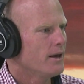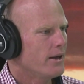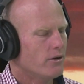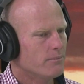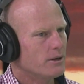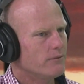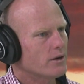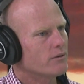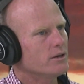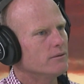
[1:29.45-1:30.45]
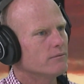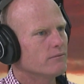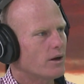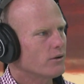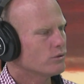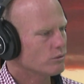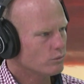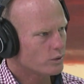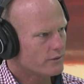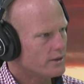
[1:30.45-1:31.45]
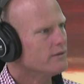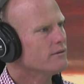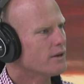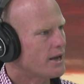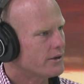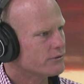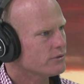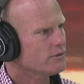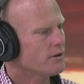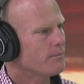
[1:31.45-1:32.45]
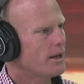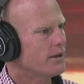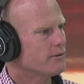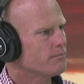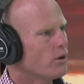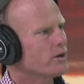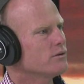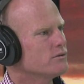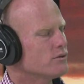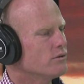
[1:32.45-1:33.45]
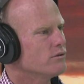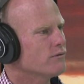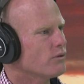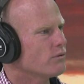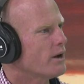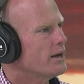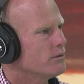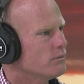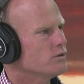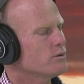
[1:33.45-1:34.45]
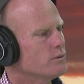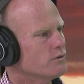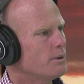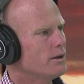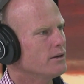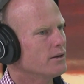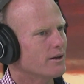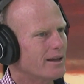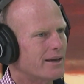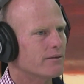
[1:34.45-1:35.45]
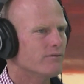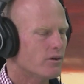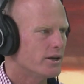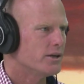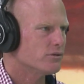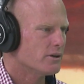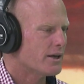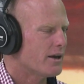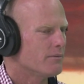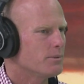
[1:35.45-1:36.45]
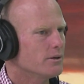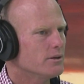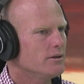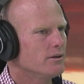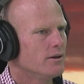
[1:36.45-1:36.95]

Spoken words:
And I'd been very vocal within council about my concerns for the rate at which we were spending and the lack of financial accountability.